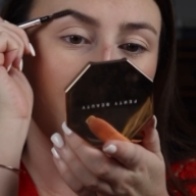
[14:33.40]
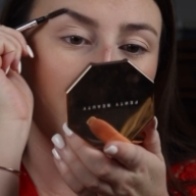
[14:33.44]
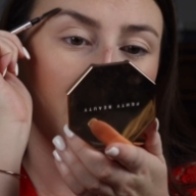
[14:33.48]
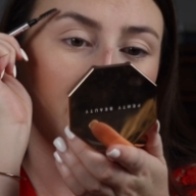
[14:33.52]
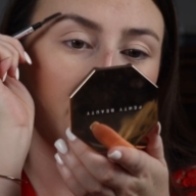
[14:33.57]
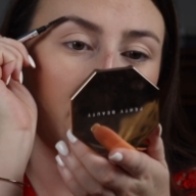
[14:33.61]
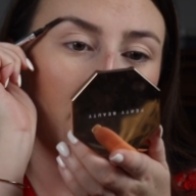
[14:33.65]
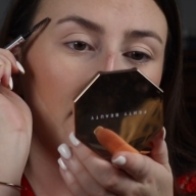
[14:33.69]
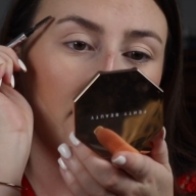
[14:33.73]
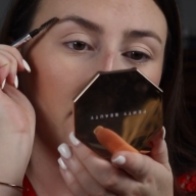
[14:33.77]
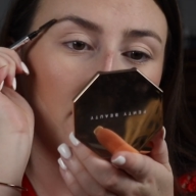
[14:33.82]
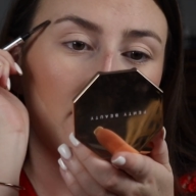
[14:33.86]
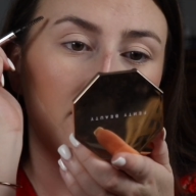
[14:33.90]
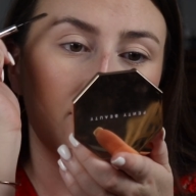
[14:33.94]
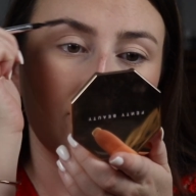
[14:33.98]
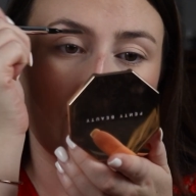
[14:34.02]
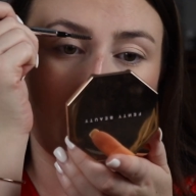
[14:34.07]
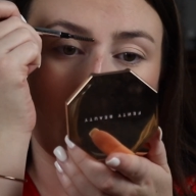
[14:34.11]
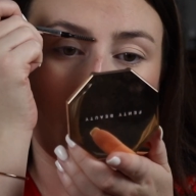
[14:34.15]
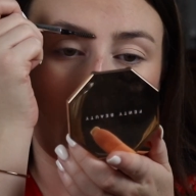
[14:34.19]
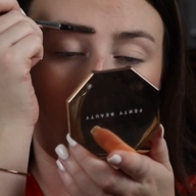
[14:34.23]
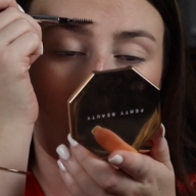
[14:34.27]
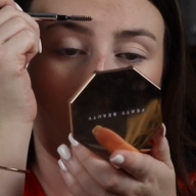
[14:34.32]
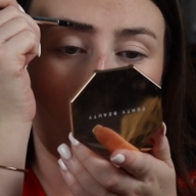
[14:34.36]
just kind of gonna
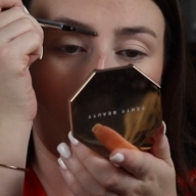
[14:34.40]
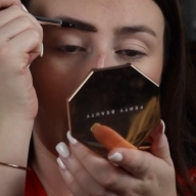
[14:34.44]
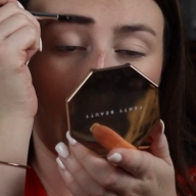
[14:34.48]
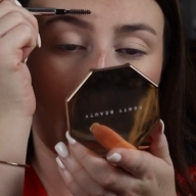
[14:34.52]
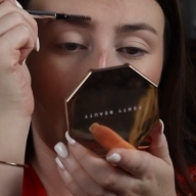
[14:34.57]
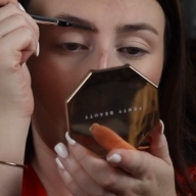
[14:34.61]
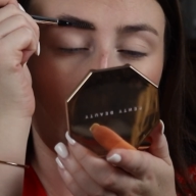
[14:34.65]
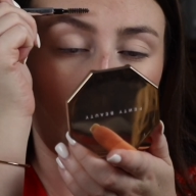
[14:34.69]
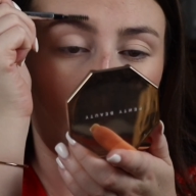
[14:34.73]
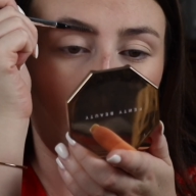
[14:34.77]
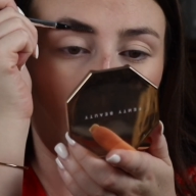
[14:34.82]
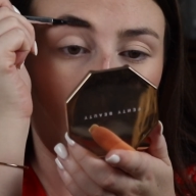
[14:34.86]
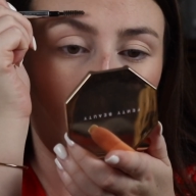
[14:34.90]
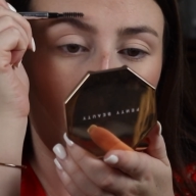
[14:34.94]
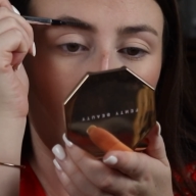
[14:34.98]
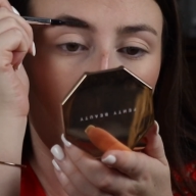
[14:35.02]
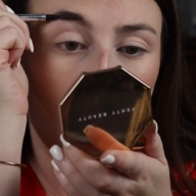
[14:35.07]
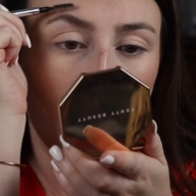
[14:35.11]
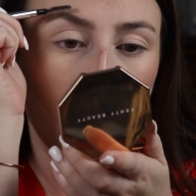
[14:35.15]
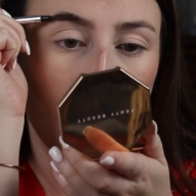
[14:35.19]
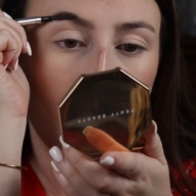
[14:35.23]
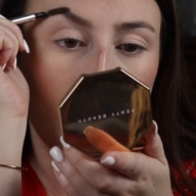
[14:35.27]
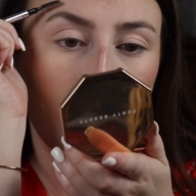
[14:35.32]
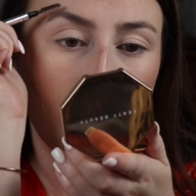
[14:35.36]
do a quick
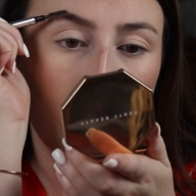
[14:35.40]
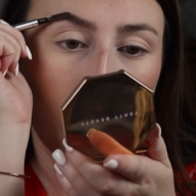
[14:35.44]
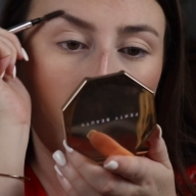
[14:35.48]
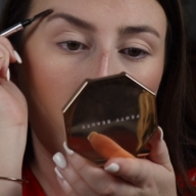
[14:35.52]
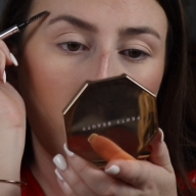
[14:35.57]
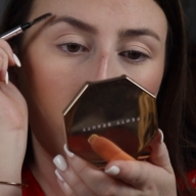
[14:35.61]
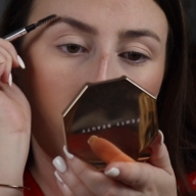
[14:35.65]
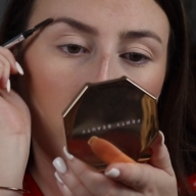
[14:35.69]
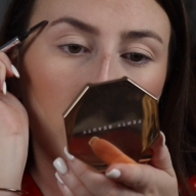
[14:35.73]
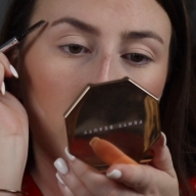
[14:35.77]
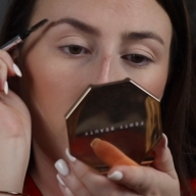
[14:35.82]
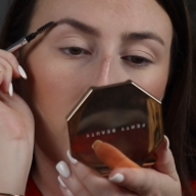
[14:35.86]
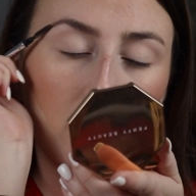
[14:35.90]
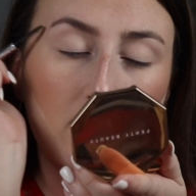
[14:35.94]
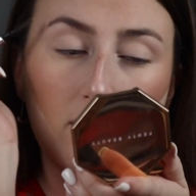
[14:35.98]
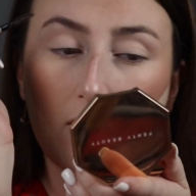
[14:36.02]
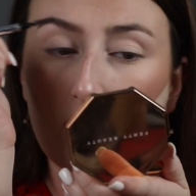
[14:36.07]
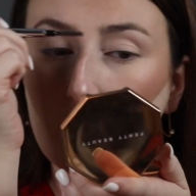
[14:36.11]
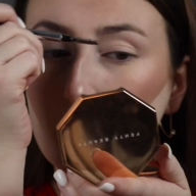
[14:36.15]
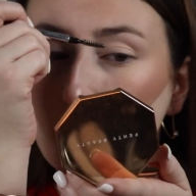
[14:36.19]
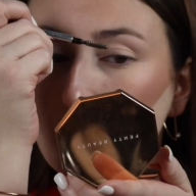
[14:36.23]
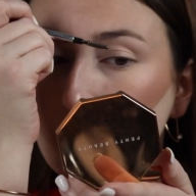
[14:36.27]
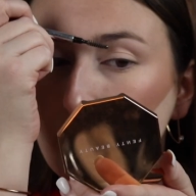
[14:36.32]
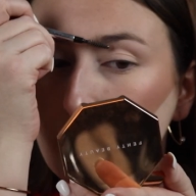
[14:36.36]

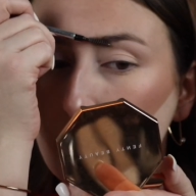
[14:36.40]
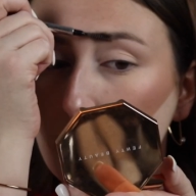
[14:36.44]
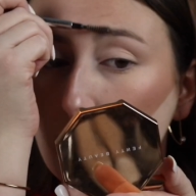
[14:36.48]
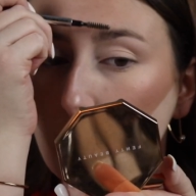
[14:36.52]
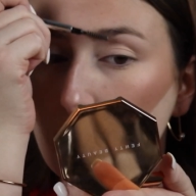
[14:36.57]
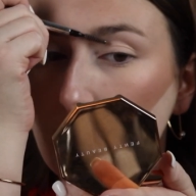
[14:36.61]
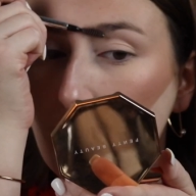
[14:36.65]
go through